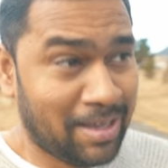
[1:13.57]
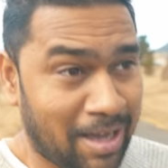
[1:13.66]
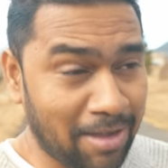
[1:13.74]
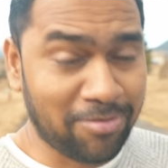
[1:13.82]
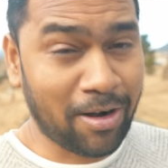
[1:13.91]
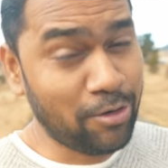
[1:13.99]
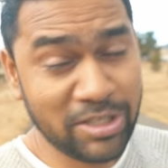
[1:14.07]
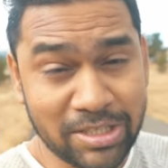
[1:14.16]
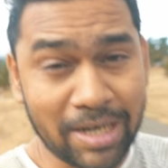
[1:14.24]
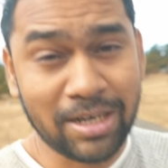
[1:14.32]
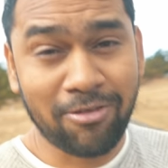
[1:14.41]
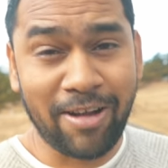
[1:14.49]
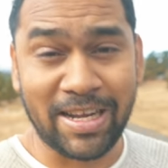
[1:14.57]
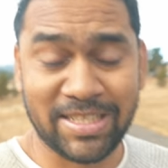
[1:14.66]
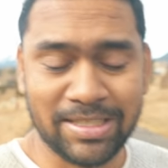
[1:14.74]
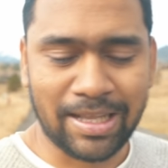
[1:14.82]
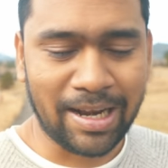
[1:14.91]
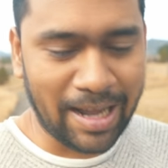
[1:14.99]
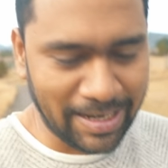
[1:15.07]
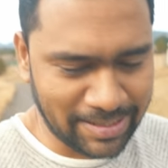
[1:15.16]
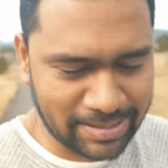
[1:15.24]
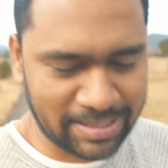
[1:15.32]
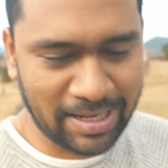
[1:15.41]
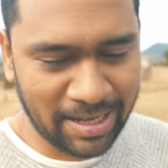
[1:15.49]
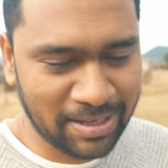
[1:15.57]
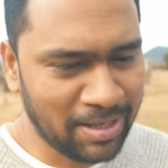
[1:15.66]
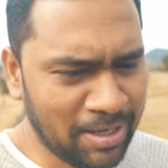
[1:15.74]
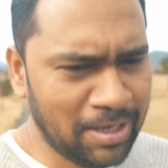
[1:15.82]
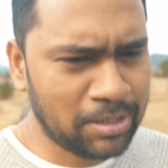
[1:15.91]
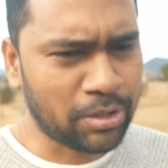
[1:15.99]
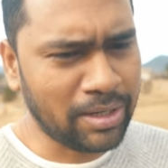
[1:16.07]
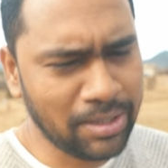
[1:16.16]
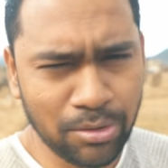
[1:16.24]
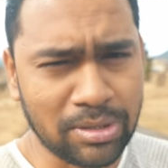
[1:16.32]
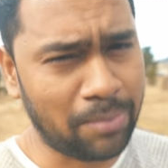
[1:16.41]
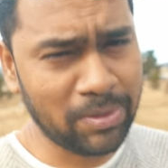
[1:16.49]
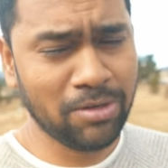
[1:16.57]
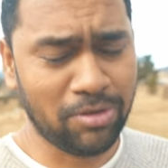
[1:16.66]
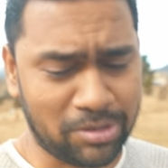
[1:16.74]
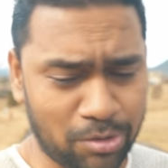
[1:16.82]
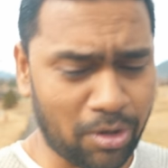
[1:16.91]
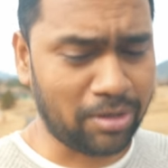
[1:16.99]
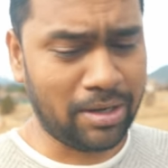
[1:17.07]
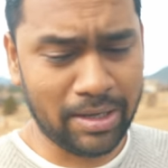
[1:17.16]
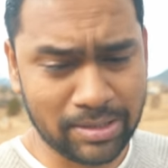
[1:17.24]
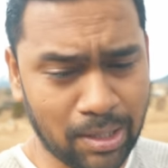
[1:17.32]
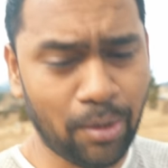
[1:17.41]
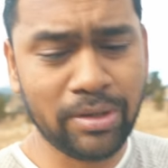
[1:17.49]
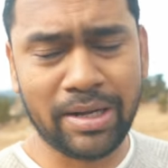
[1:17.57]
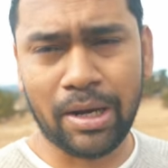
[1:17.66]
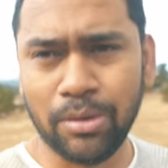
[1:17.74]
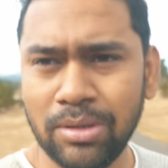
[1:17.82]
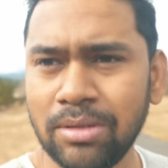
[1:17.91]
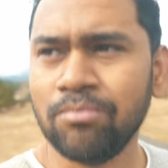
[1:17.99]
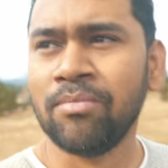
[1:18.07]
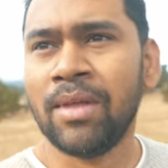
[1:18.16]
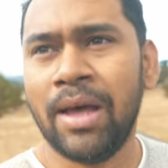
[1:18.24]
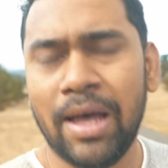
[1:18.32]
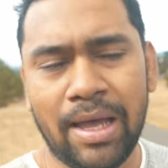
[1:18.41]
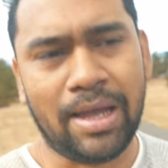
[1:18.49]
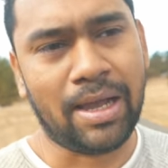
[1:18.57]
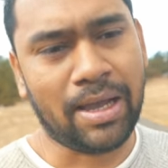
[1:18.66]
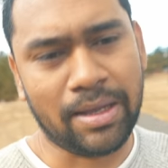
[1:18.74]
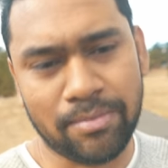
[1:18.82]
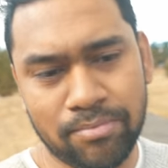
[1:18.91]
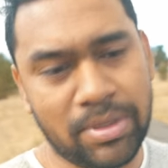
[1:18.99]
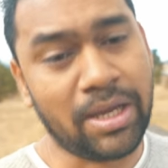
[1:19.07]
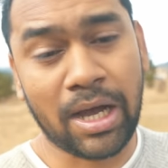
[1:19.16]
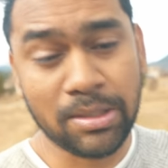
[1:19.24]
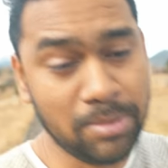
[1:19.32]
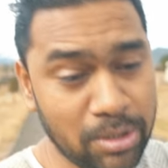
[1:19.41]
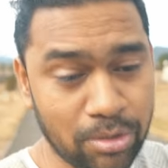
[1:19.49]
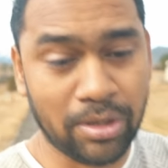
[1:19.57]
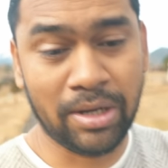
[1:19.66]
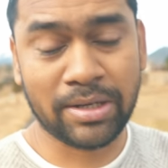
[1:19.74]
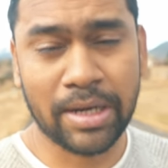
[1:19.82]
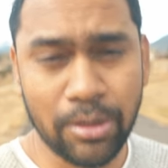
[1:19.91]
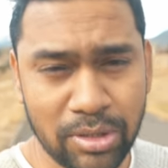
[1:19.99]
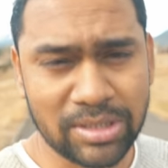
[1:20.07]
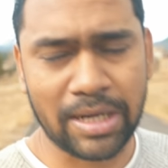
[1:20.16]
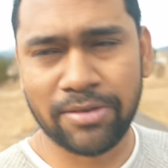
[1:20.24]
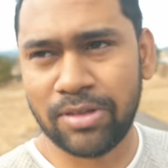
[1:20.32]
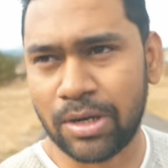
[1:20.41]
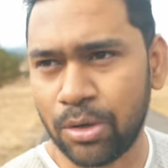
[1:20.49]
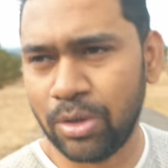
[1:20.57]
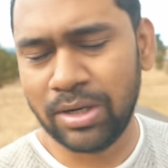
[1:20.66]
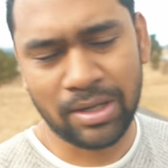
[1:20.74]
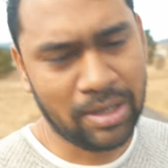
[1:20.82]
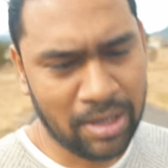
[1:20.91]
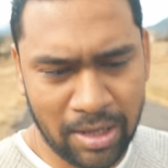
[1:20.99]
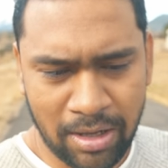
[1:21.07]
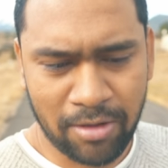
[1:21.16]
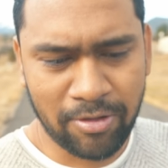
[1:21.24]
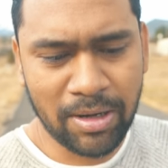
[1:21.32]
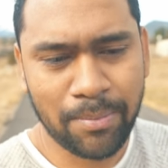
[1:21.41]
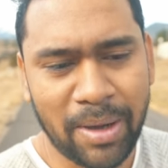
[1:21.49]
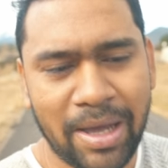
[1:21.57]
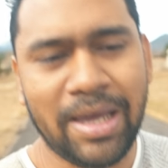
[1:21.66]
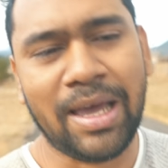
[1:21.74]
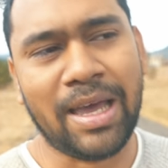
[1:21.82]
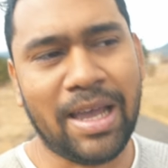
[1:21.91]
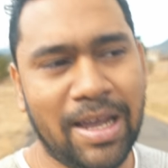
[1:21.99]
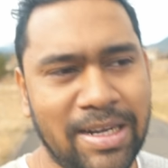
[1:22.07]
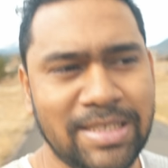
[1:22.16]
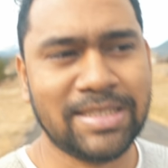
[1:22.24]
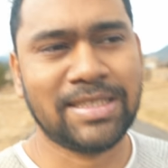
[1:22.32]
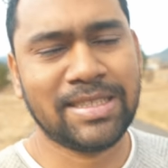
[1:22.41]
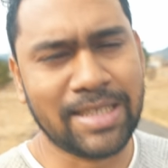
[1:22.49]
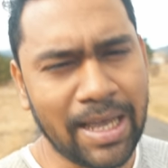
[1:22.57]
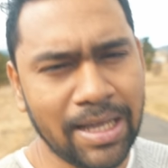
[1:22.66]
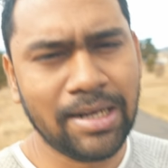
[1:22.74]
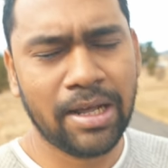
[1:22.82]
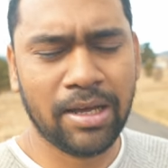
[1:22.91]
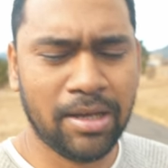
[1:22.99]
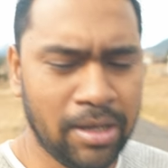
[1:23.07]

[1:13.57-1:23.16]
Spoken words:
I found he started flashing the lights. So I knew something was wrong. I slowed down and he asked me to get to the side of the road, went by and he said,